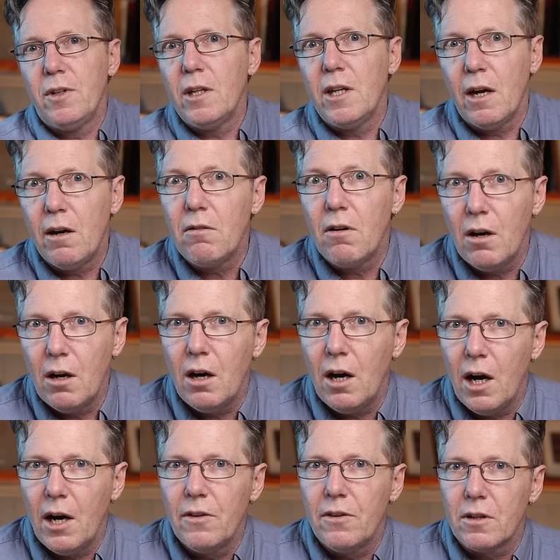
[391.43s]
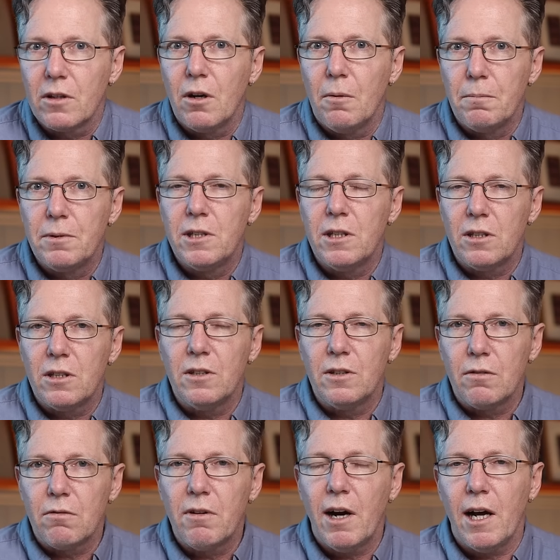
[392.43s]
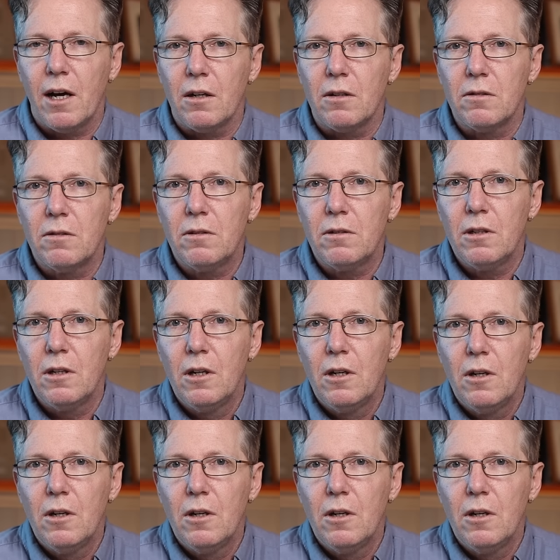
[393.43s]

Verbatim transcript: there are other competitions around.